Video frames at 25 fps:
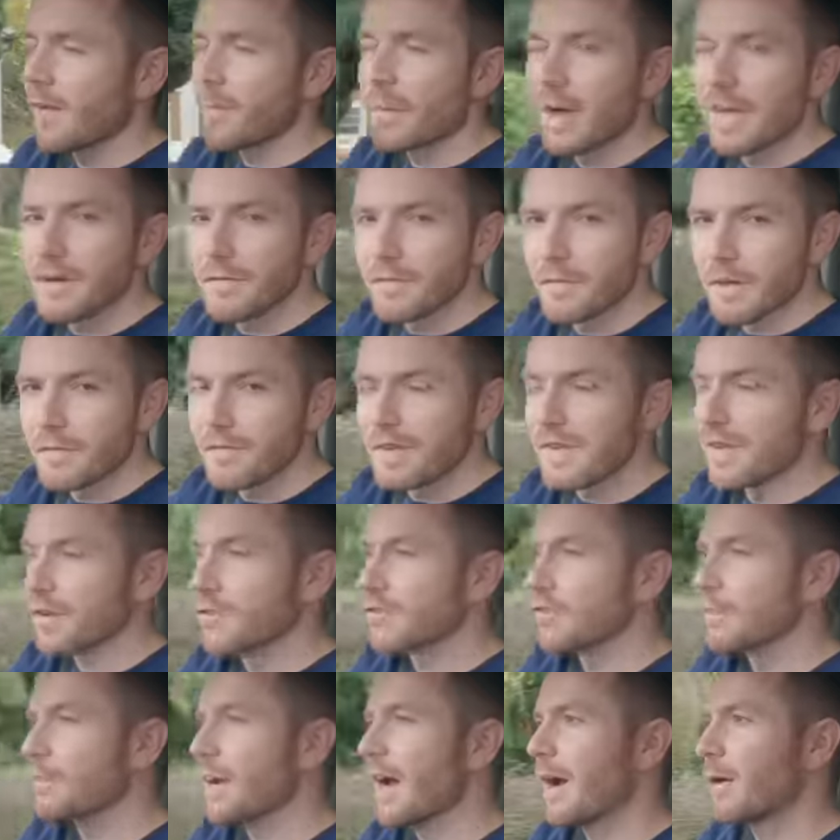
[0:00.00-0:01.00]
I paid
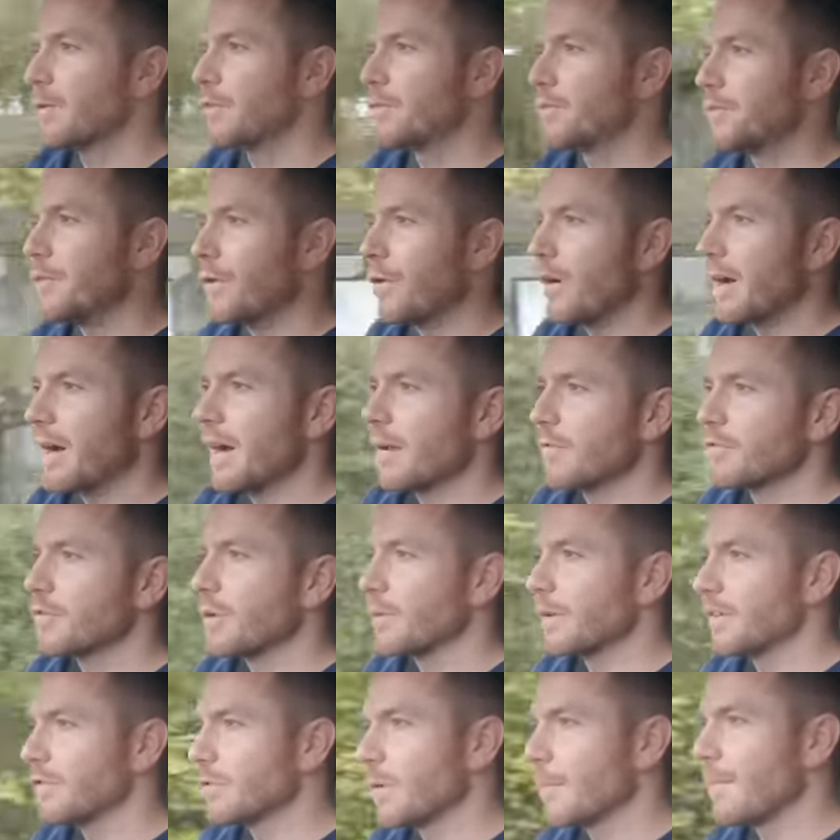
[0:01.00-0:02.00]
£1,500 for it and I've
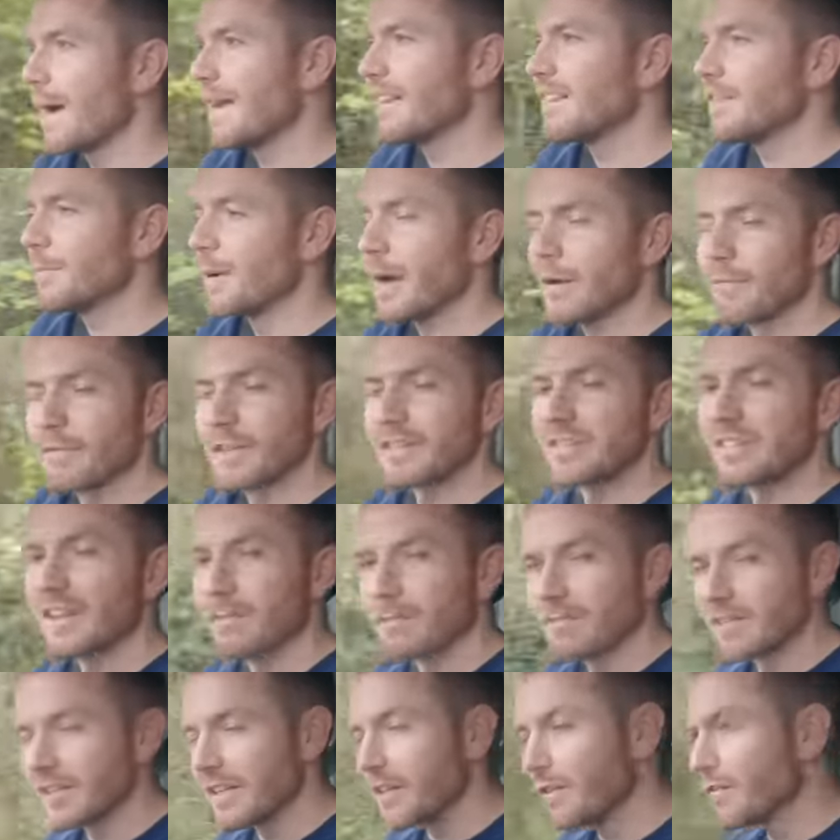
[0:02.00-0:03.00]
sold it to a mate of mine for
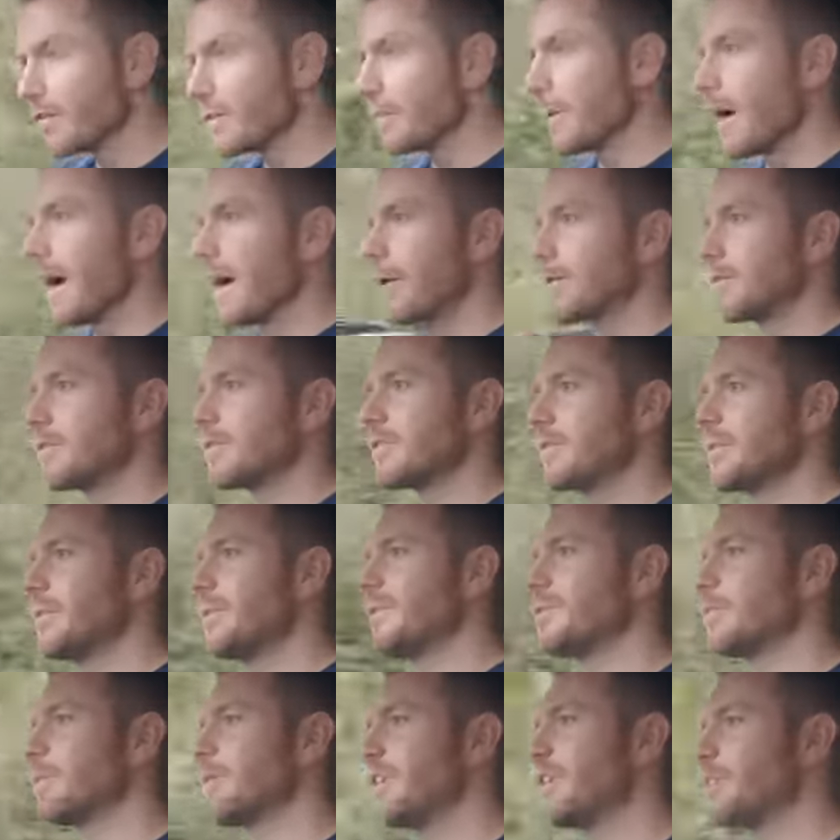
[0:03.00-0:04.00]

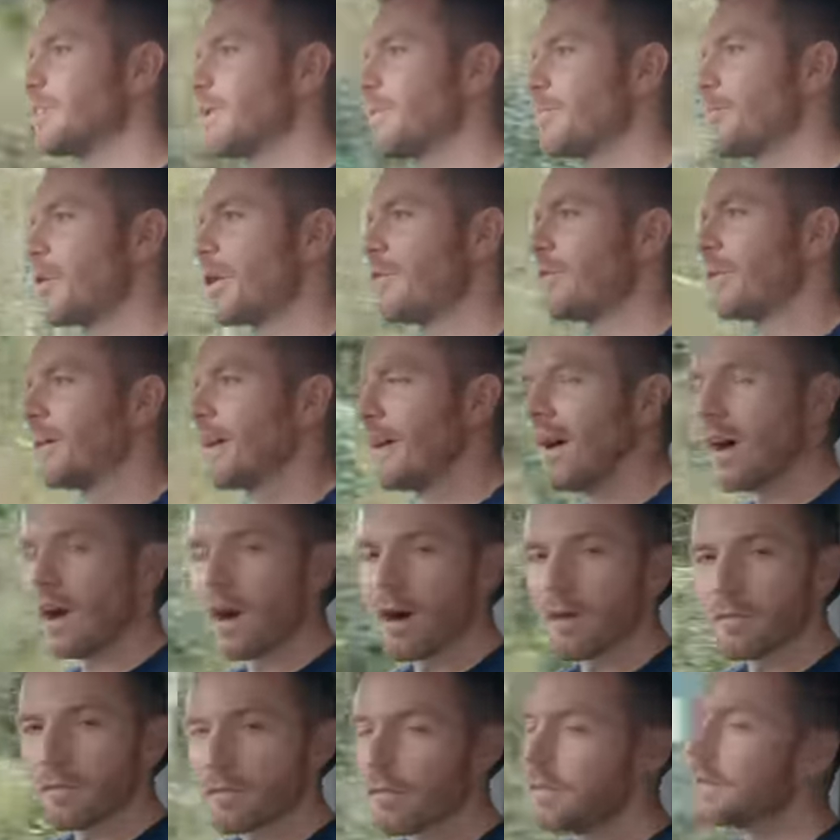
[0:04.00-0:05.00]
£1,700, so it leaves me a profit
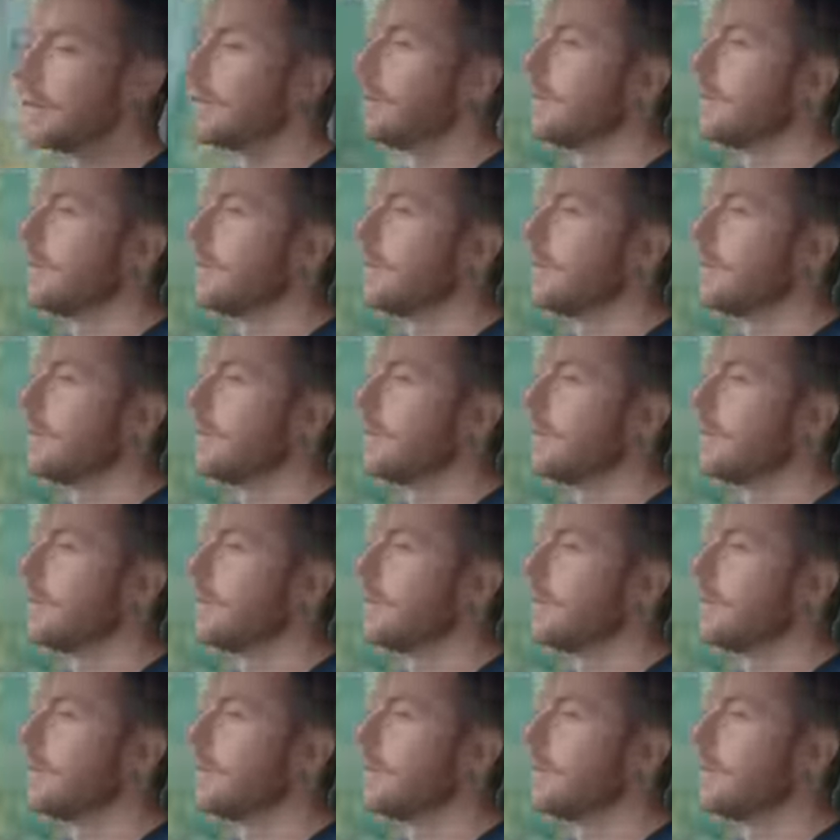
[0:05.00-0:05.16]
of